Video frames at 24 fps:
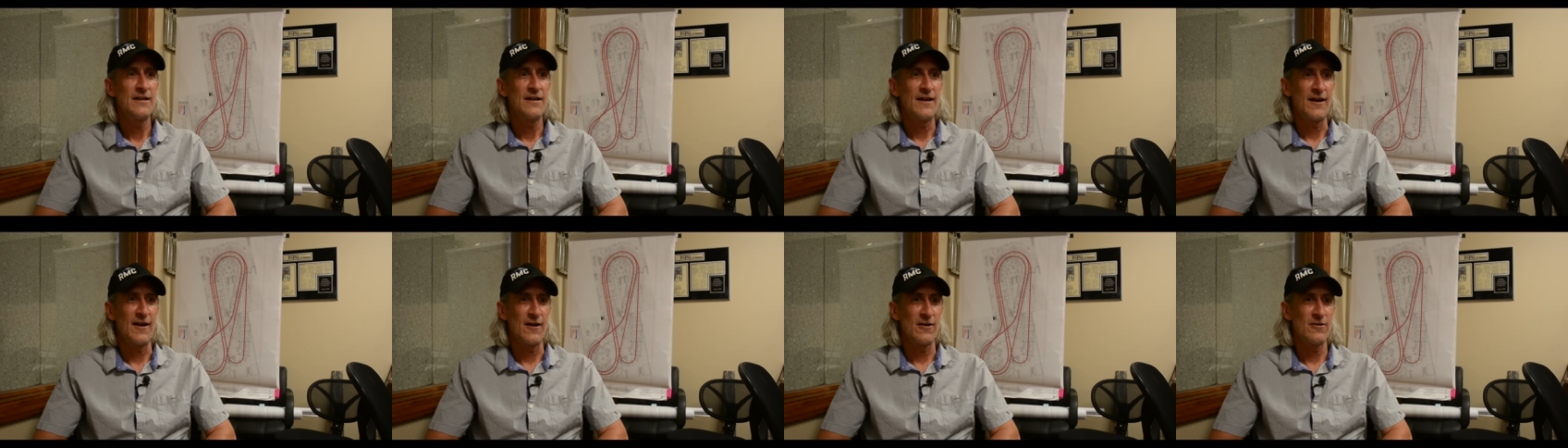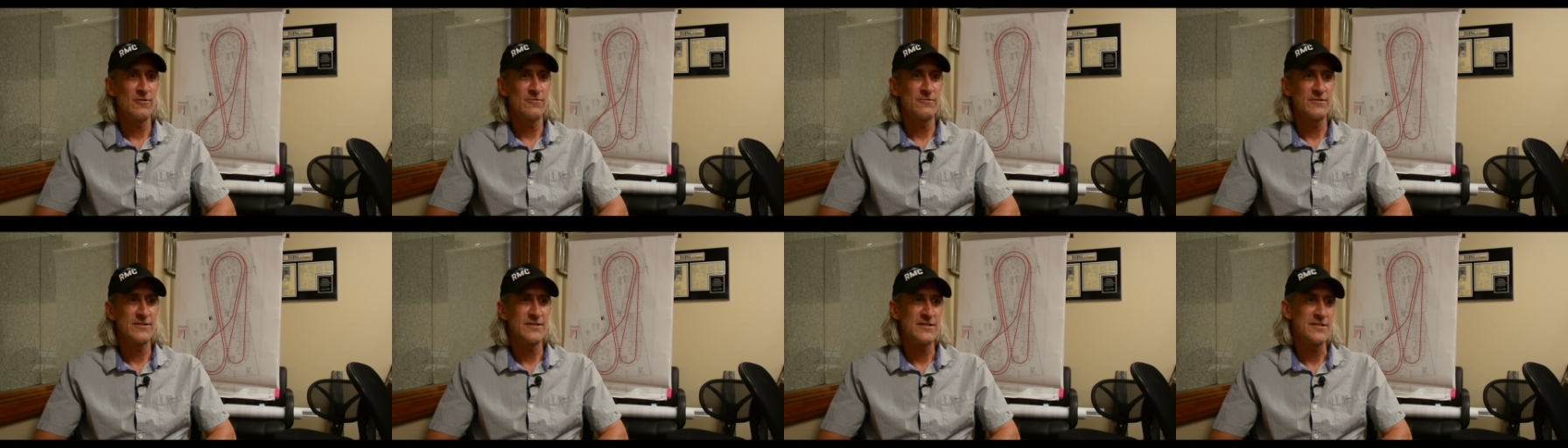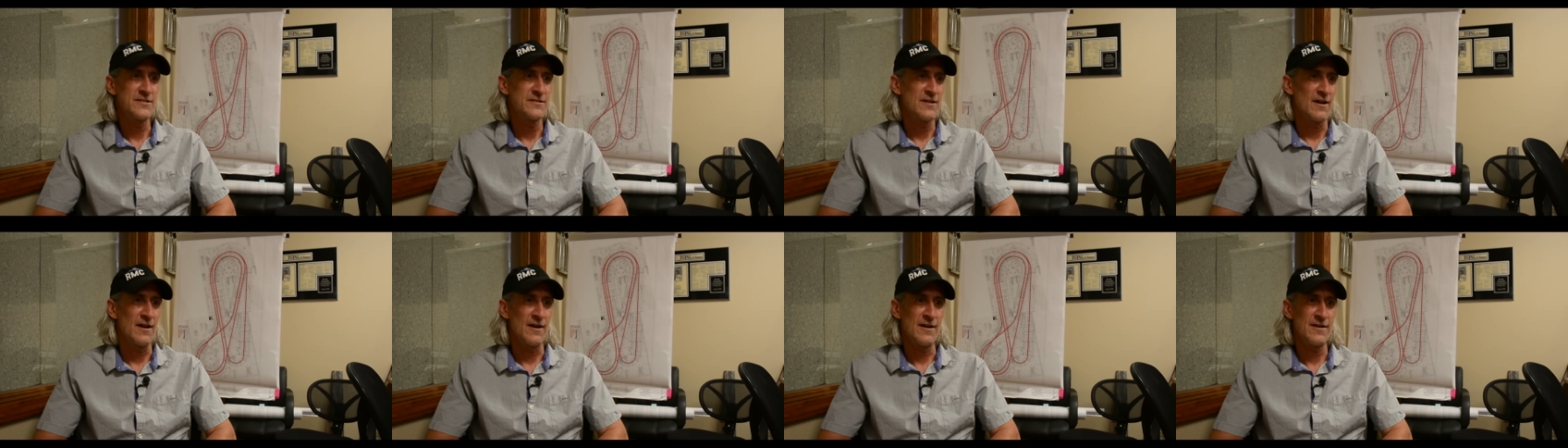Arrow at
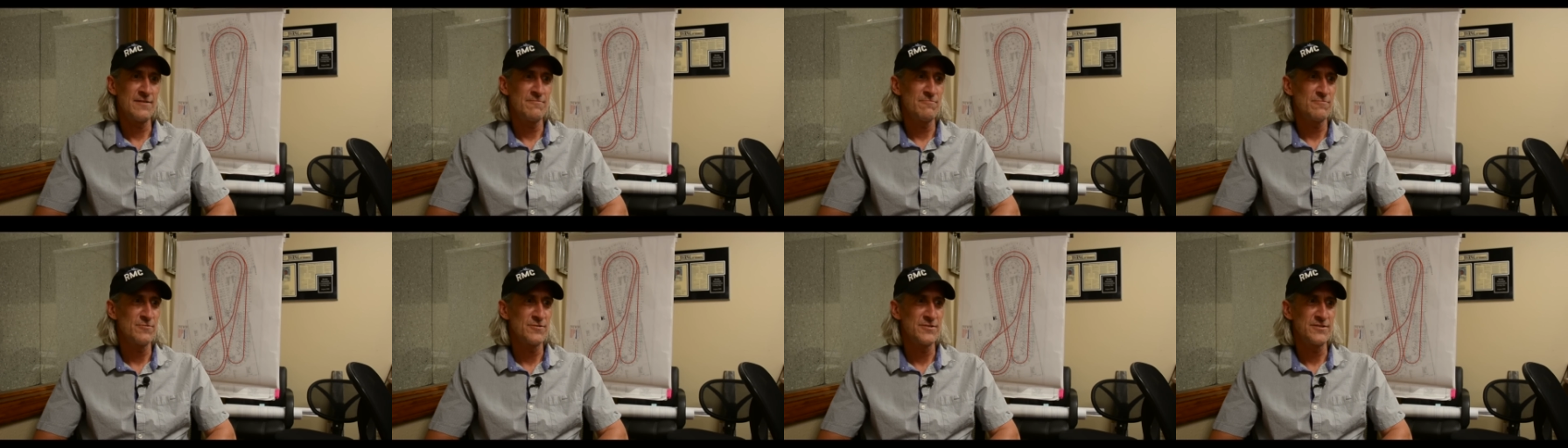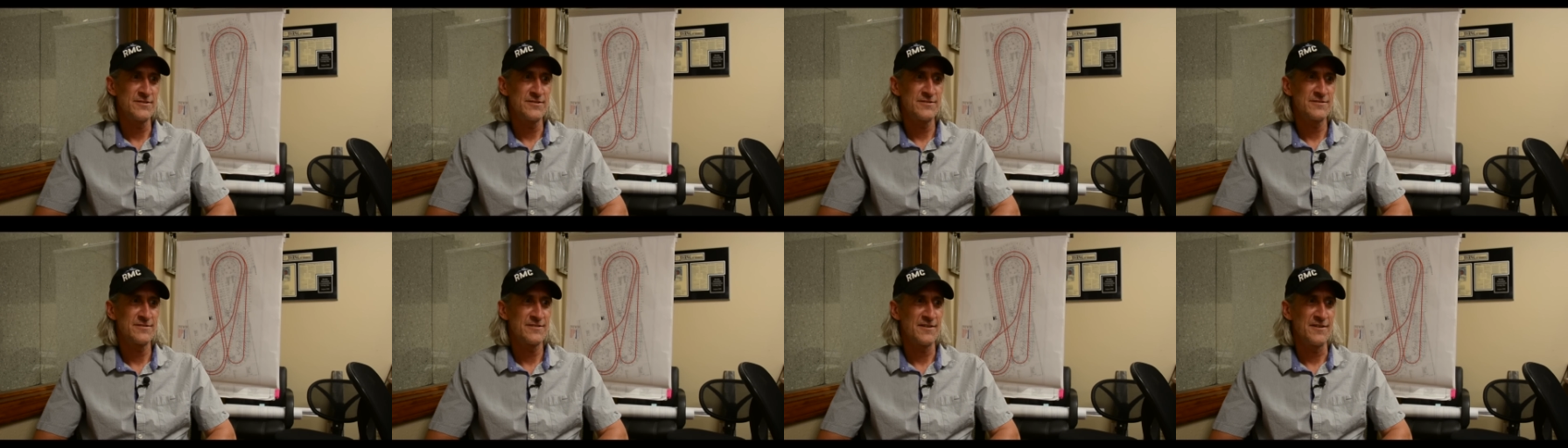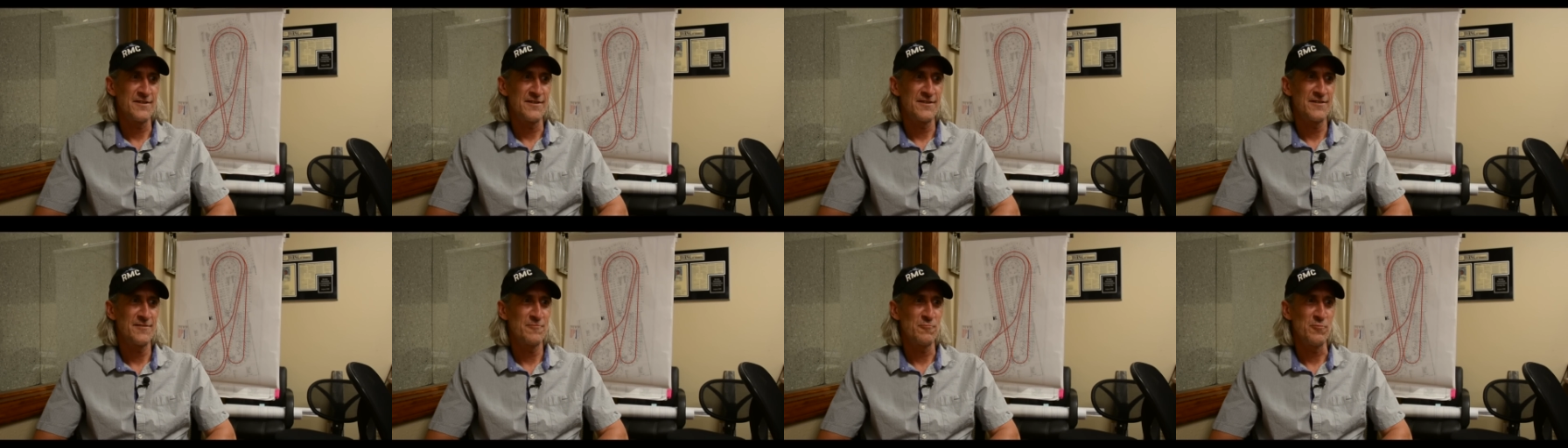the time was
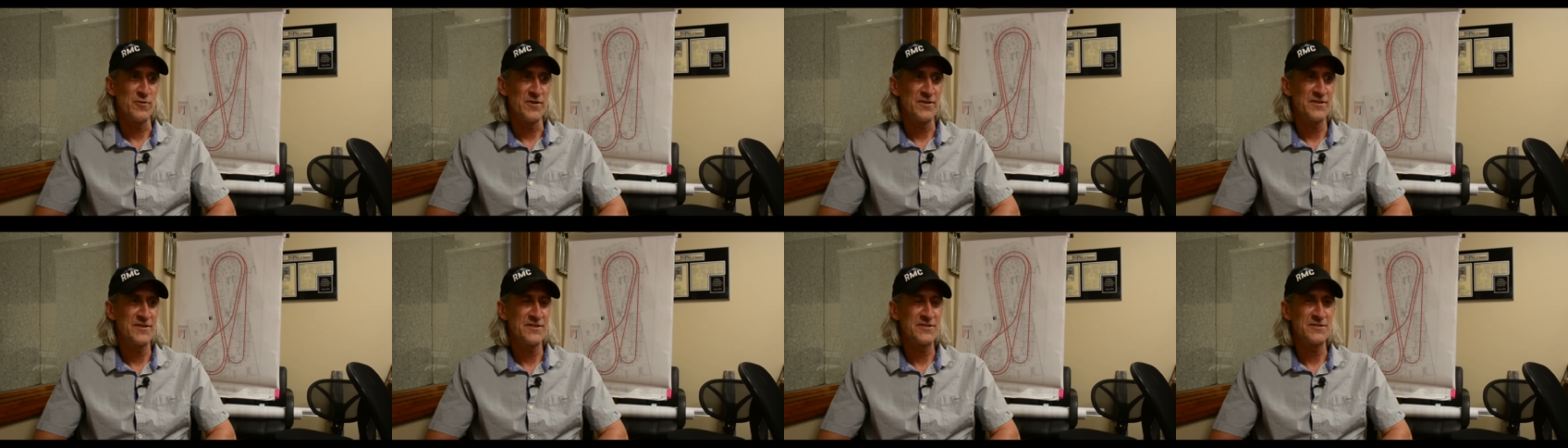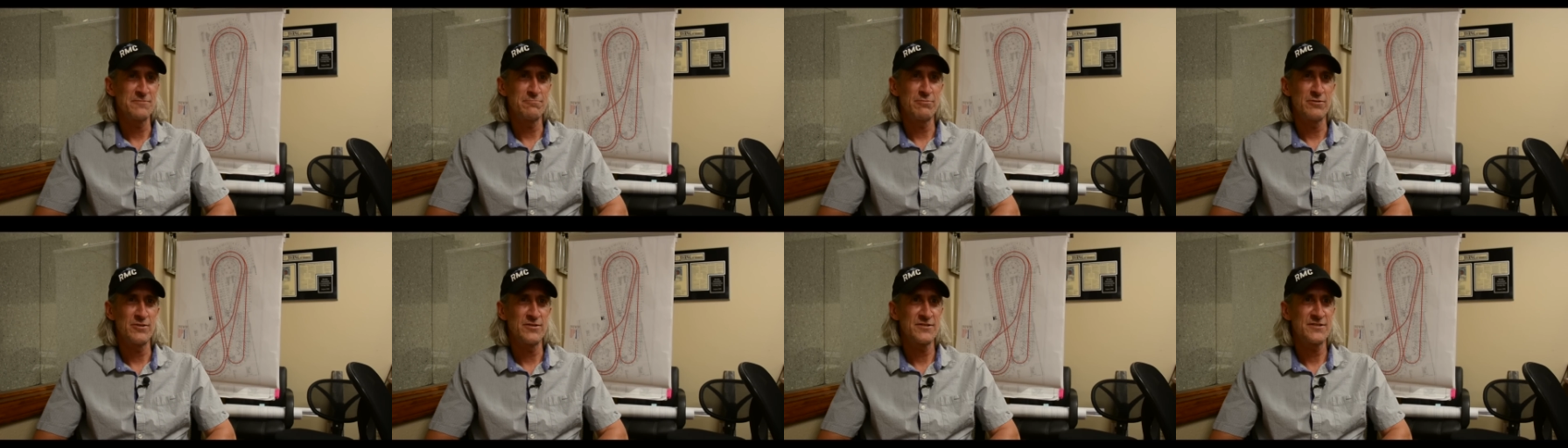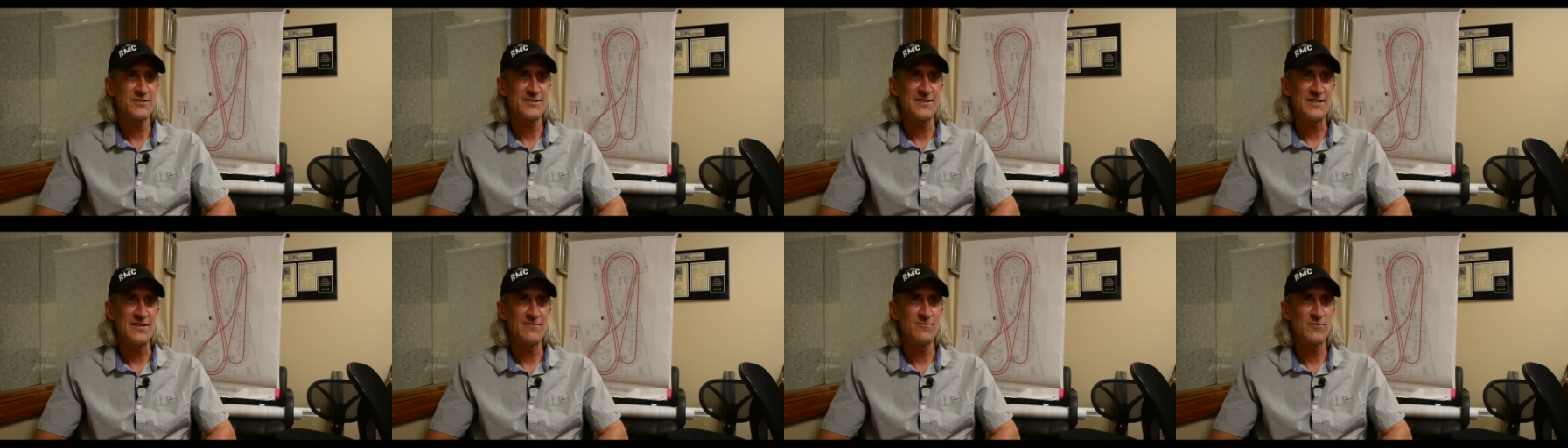uh, willing to
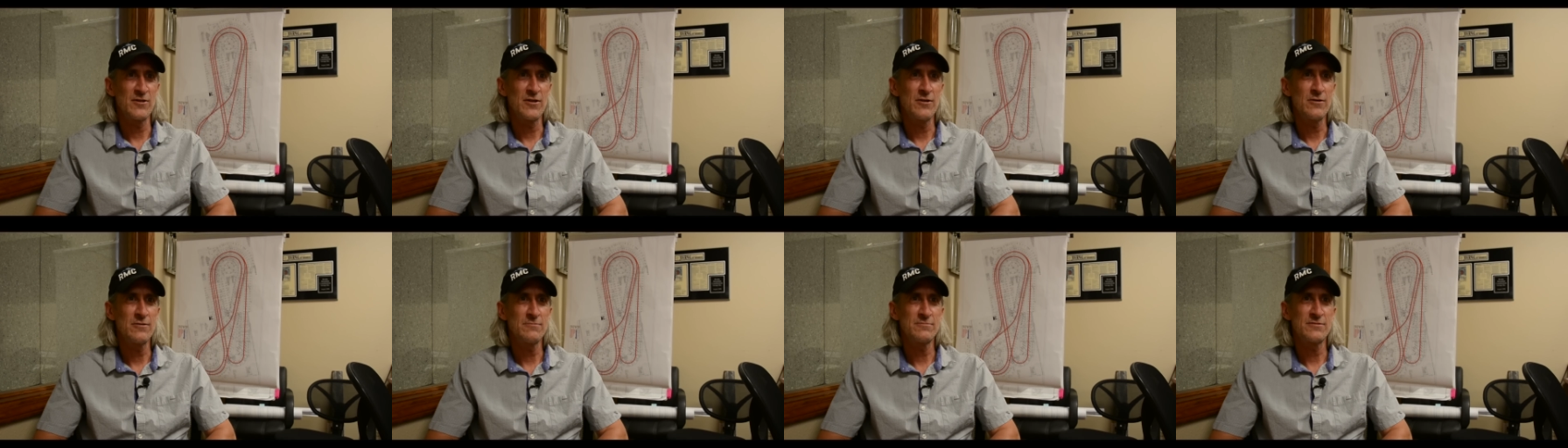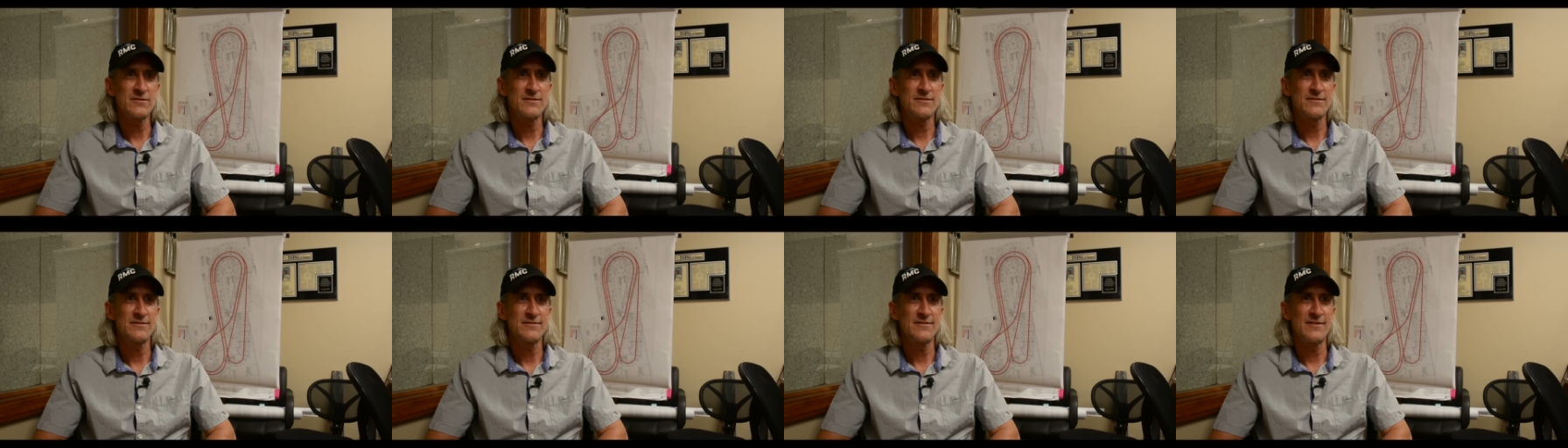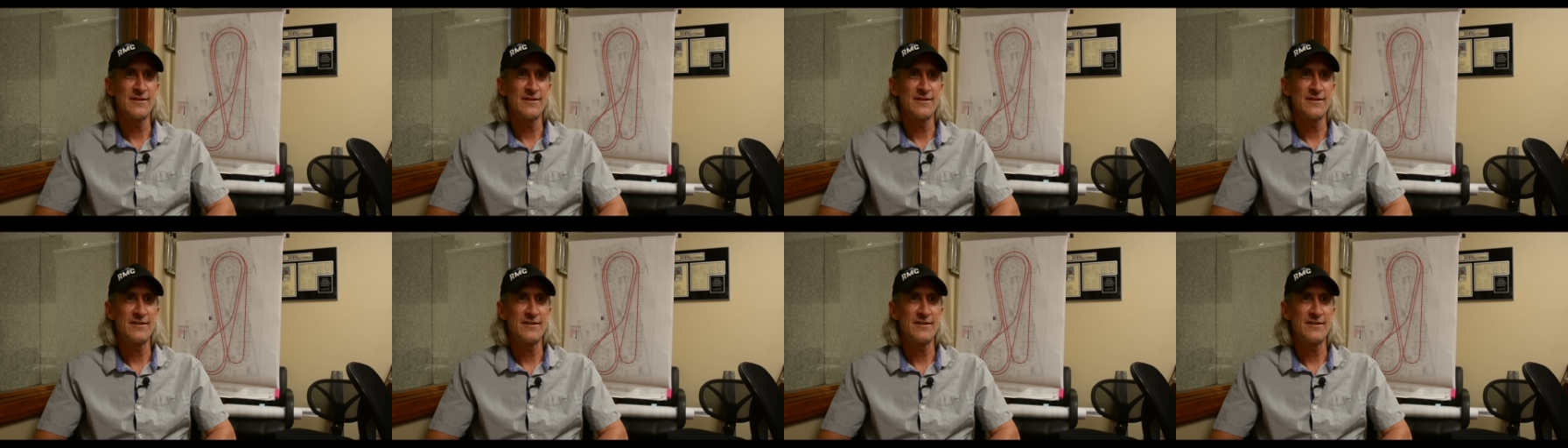push the envelopes.